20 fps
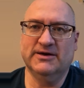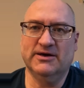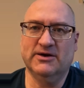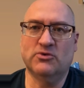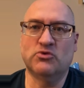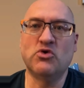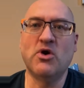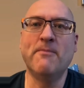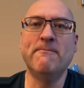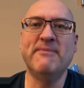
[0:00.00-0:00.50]
a
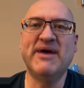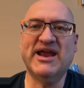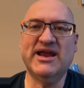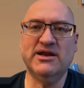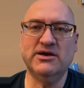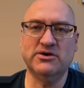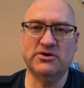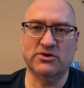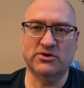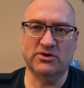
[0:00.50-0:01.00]

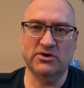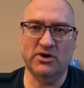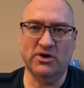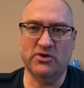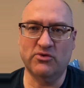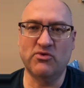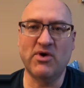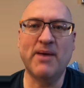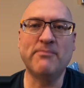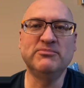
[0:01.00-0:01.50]
remainder, a
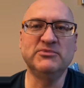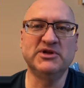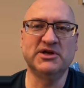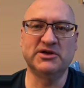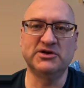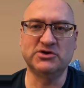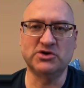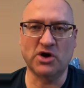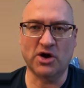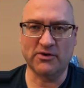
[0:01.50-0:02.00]

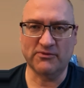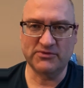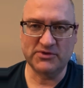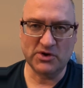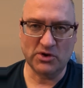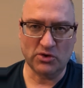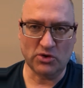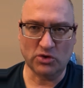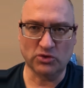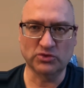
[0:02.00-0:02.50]
remnant of the
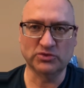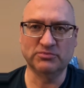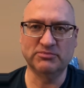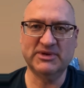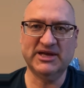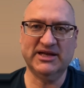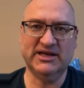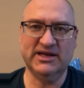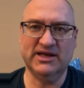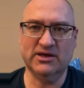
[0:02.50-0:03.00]
old
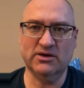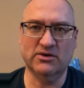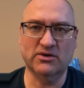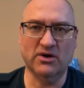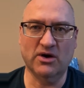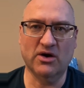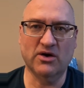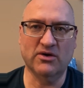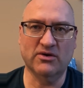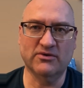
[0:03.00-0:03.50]
meaning
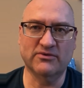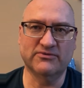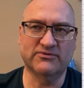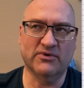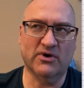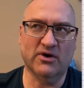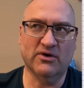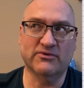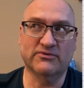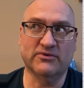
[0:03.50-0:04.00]
of
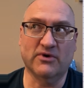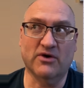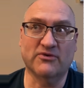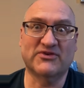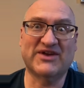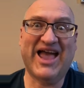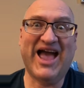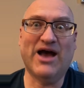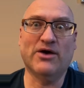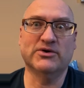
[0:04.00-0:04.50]

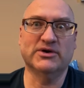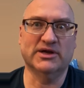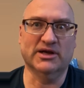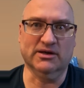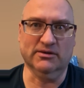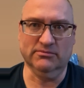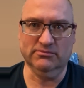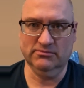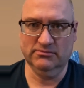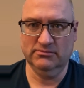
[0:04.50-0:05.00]
counting.
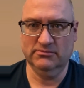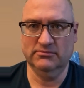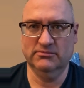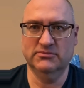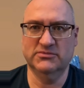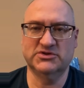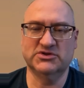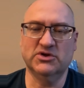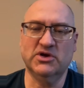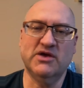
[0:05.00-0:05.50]

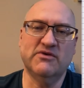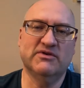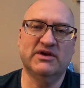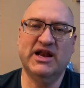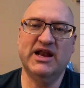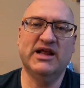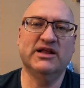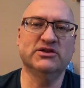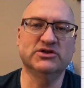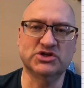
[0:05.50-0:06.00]
So even in
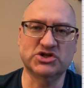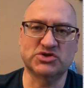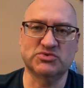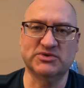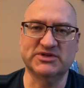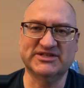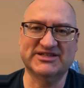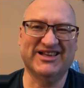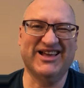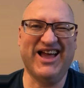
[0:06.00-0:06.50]
English, we
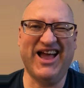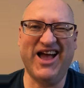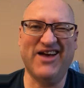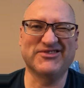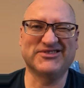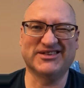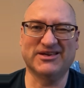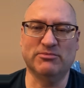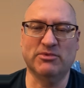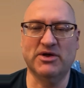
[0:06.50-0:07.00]
still have
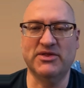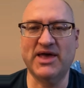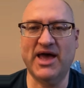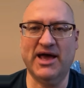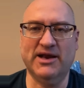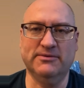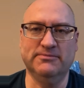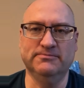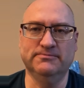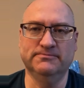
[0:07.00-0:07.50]
some of
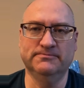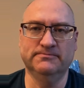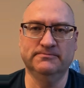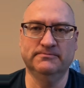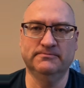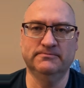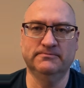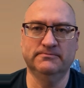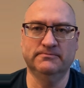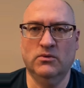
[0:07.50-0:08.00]
that.
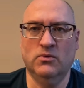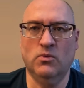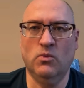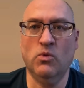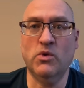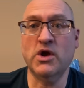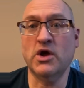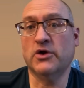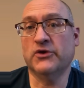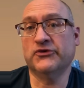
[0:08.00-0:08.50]

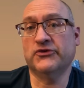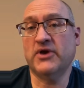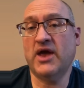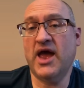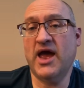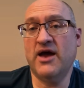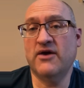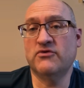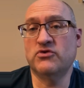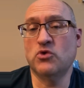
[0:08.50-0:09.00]
We also
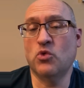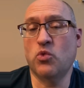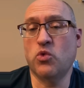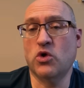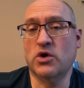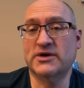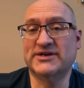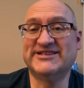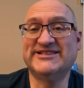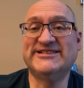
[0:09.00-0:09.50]
have the
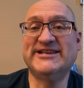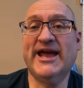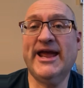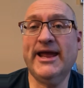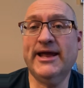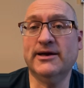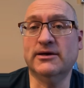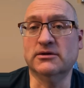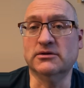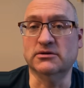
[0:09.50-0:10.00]
word
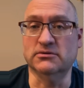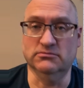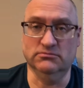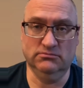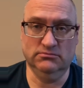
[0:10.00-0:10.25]
tale,